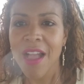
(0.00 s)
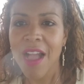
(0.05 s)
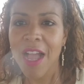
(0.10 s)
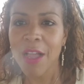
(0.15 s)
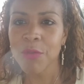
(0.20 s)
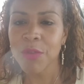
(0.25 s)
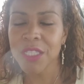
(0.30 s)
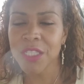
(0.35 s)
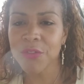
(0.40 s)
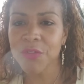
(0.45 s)

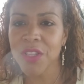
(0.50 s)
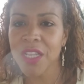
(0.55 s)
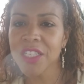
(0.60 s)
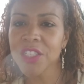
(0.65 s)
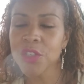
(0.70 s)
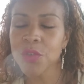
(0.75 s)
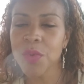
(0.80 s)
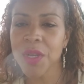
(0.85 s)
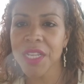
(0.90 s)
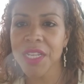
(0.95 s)
I was
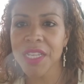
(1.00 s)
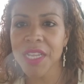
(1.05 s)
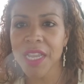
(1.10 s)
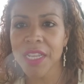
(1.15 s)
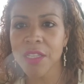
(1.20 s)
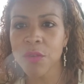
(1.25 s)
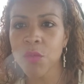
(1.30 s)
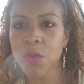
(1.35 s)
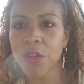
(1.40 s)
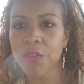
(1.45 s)
fluctuating
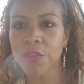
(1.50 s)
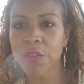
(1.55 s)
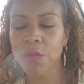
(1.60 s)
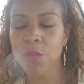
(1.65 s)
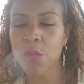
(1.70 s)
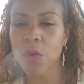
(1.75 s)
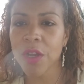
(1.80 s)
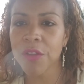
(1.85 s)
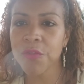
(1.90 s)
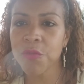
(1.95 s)
anywhere
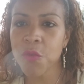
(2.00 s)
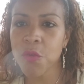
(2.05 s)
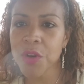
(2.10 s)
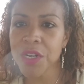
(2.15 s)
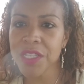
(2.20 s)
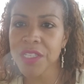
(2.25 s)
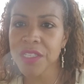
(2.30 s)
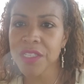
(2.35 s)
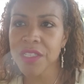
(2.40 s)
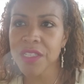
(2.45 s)
from
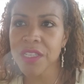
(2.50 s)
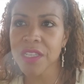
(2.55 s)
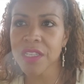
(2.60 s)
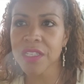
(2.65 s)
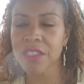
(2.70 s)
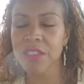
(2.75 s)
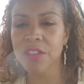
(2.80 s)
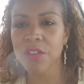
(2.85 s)
146